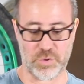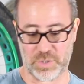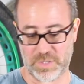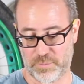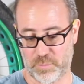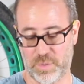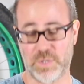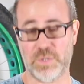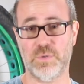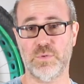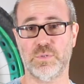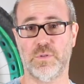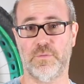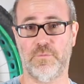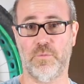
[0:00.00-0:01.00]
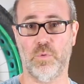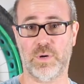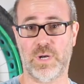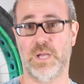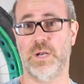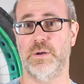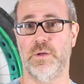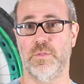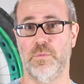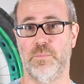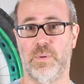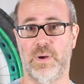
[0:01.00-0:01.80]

you don't ever want to use the fork on another